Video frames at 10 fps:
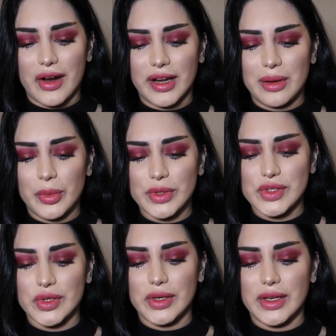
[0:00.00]
Argan
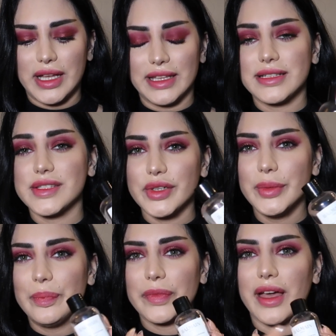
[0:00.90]
Moisture Elixir.